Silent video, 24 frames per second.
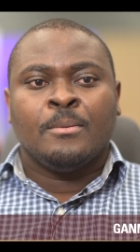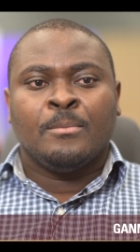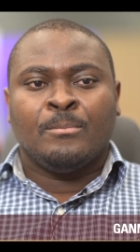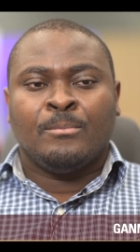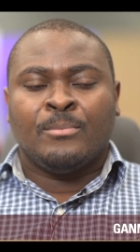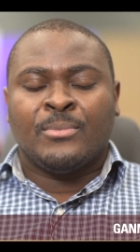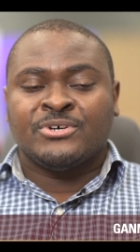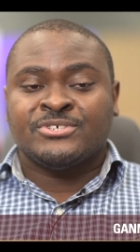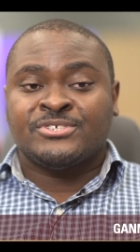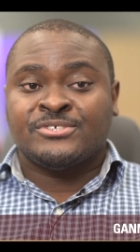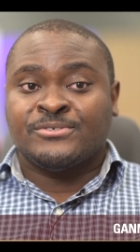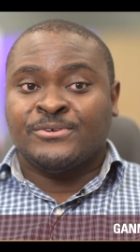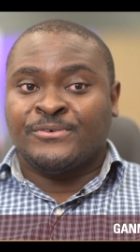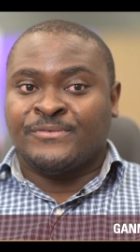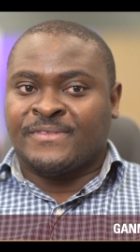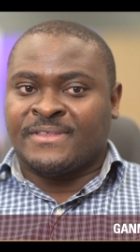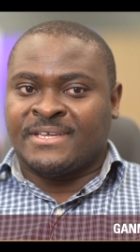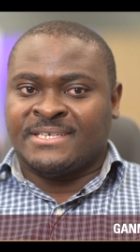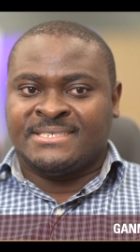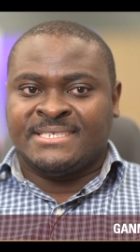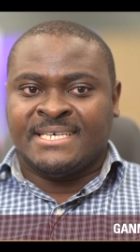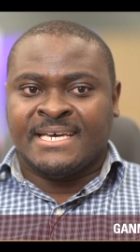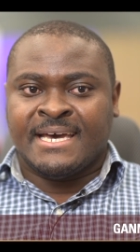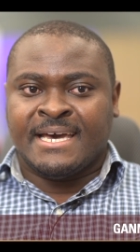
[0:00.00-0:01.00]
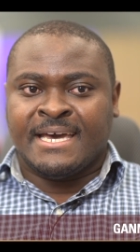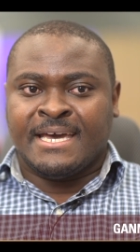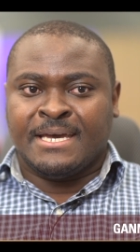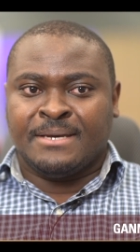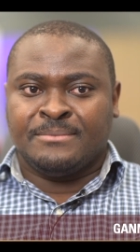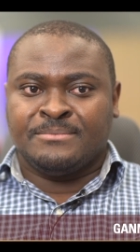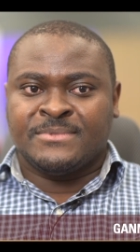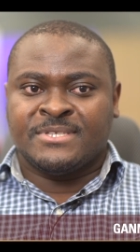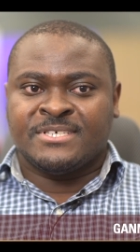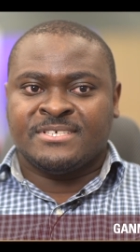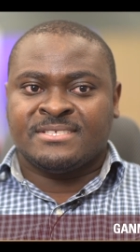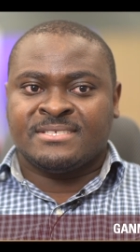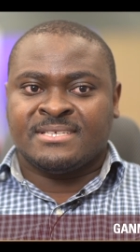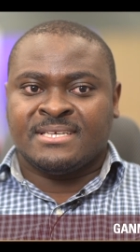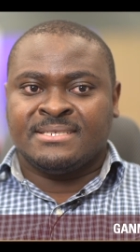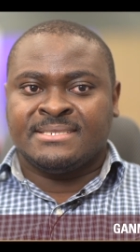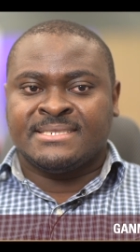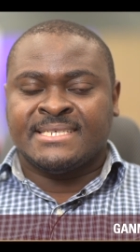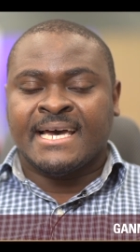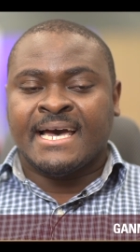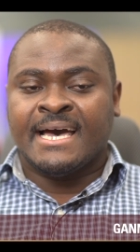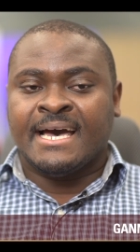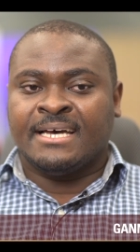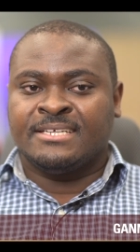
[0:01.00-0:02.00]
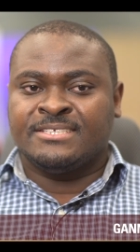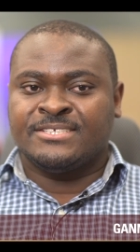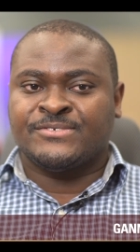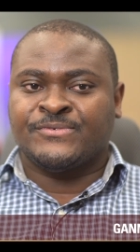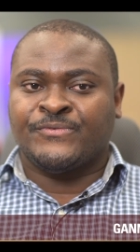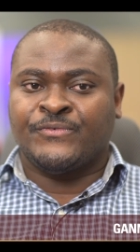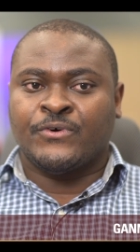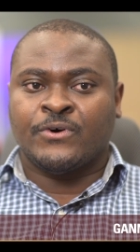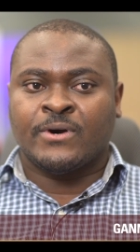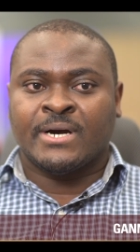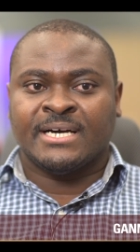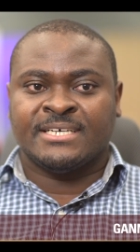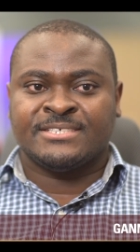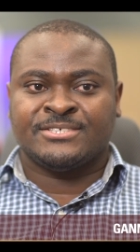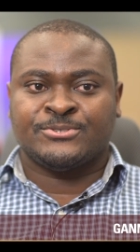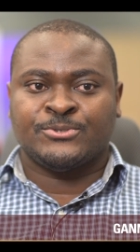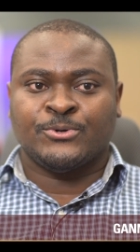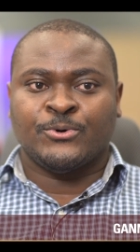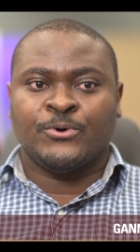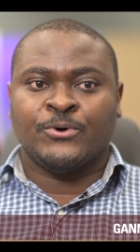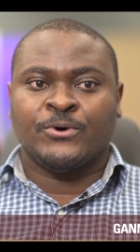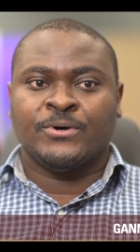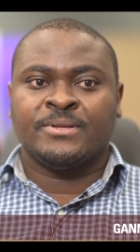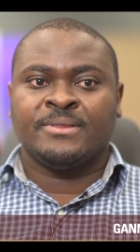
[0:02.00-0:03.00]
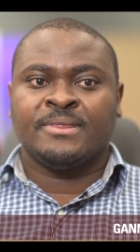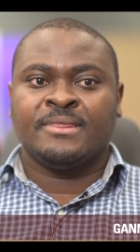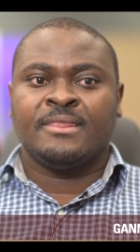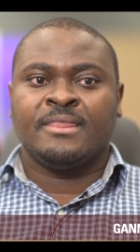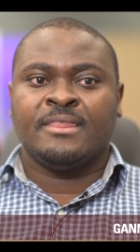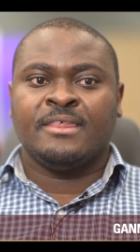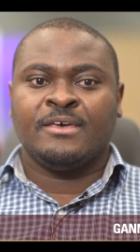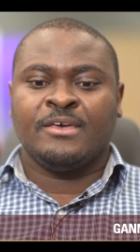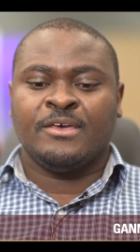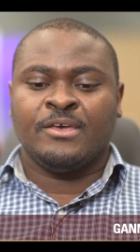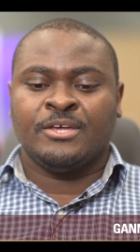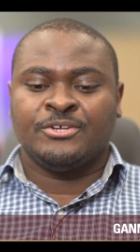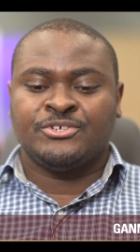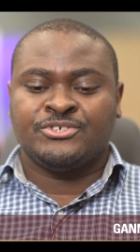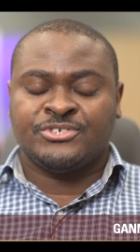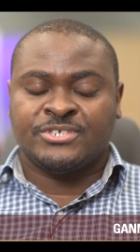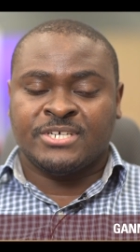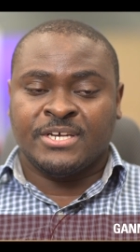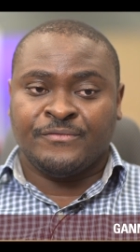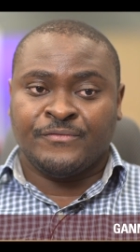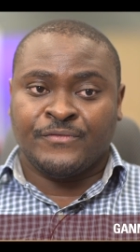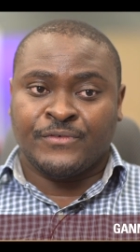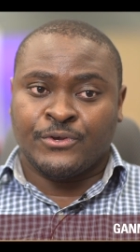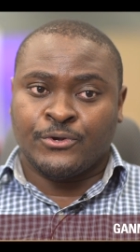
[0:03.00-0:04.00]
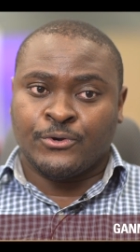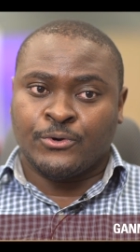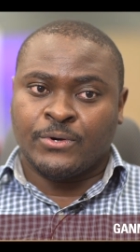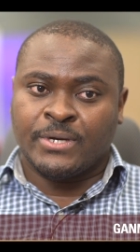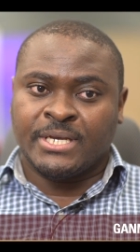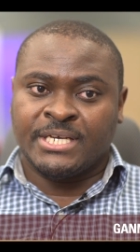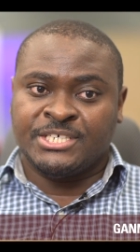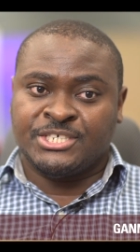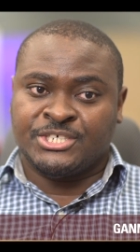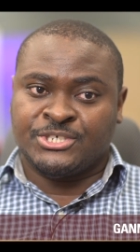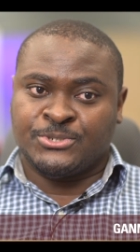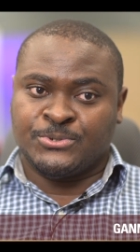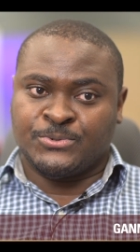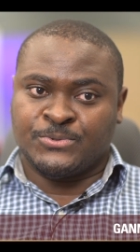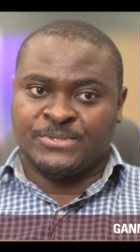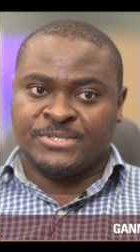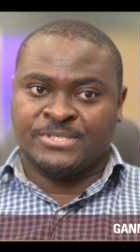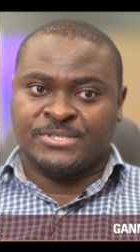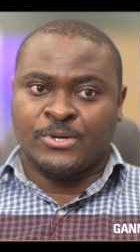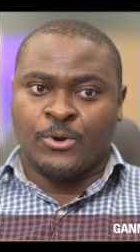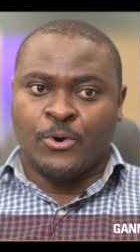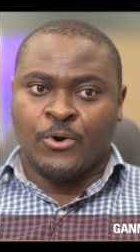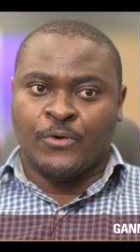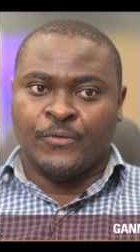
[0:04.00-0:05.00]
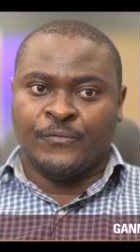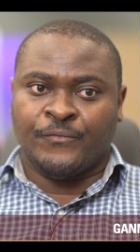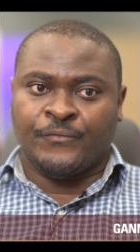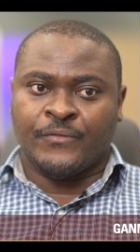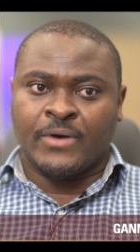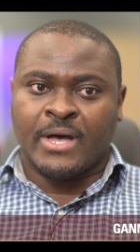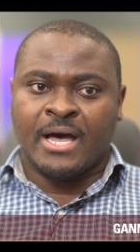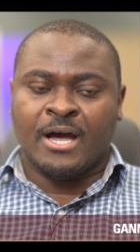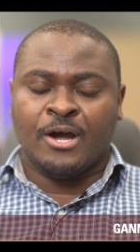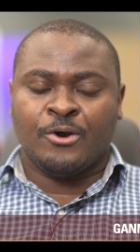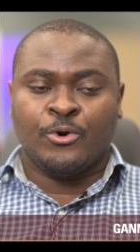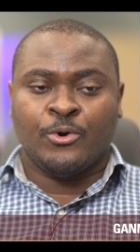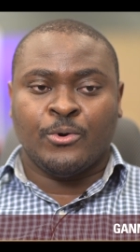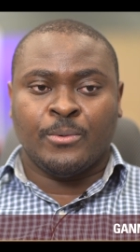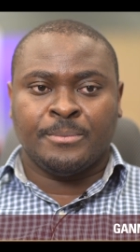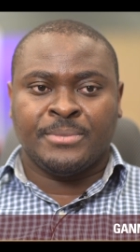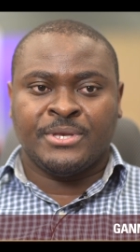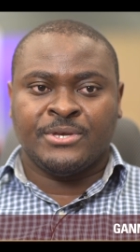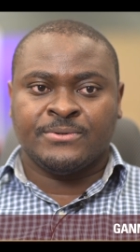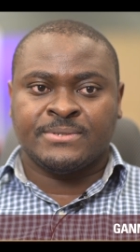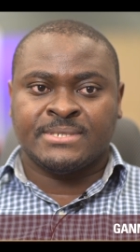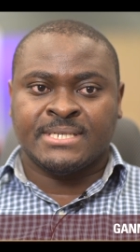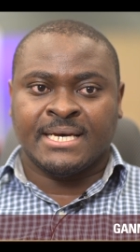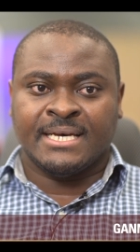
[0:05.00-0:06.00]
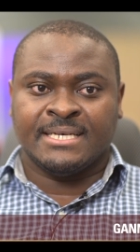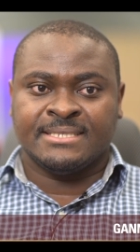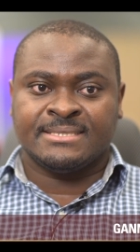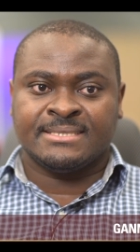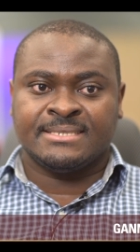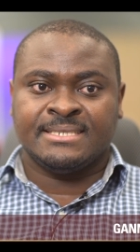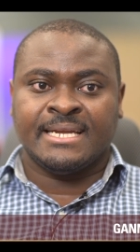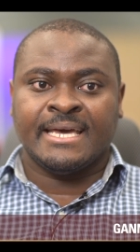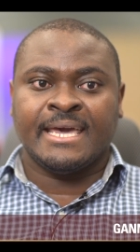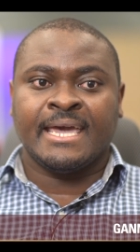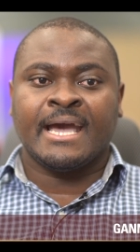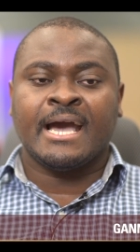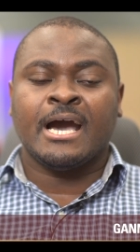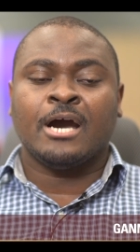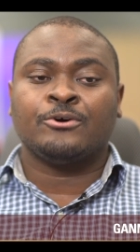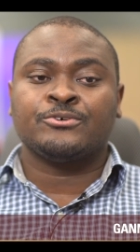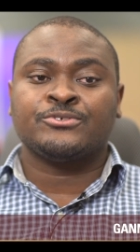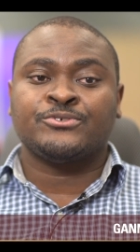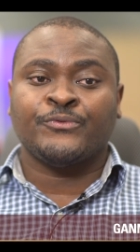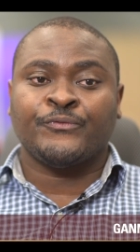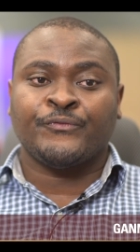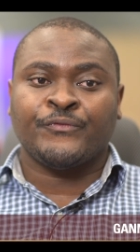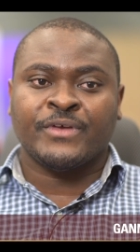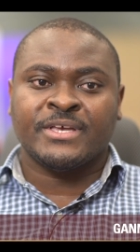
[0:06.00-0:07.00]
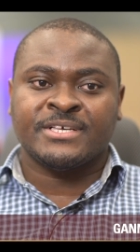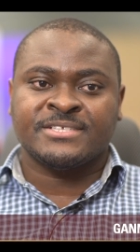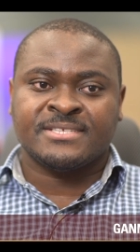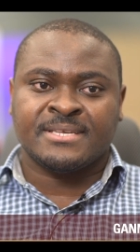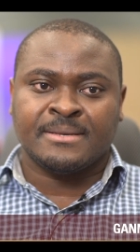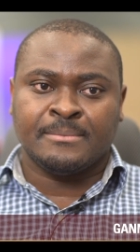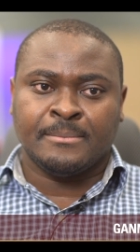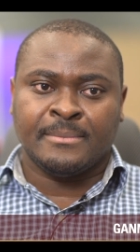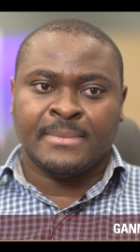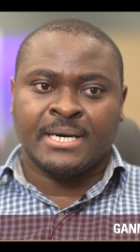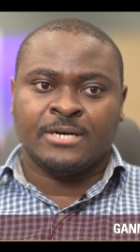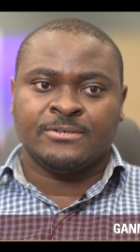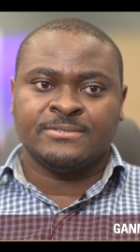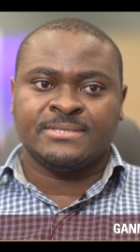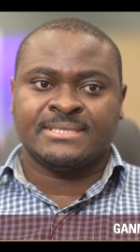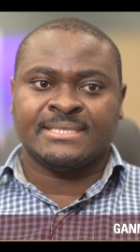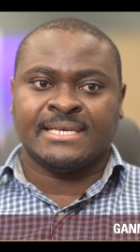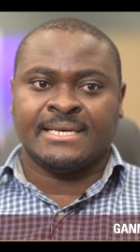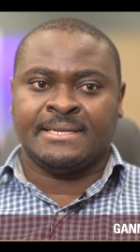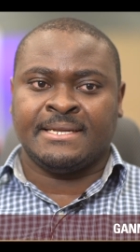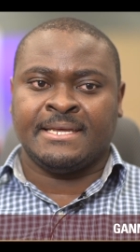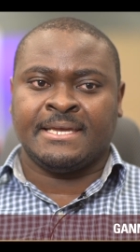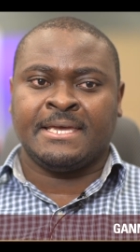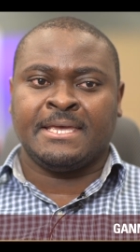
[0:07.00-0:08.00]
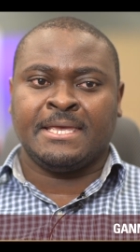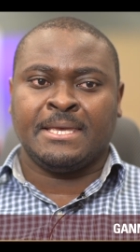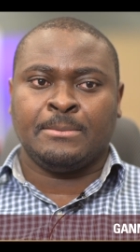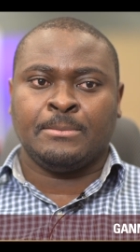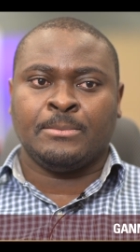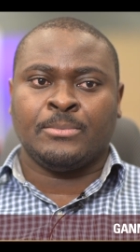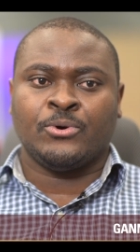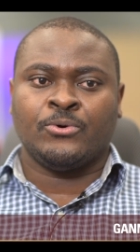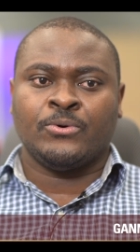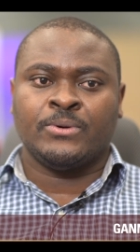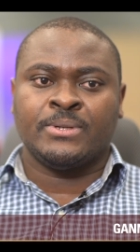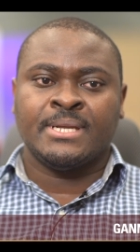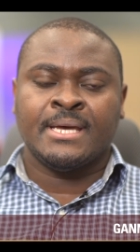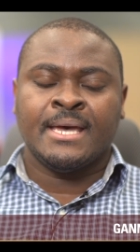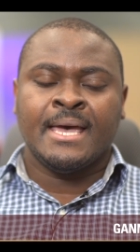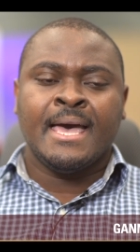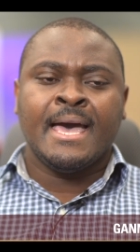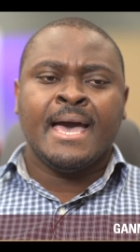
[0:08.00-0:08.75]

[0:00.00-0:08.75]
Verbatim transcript: Most of the time, these interns focused on the trivial issues of uh, computers, like how to fix a mouse and a keyboard.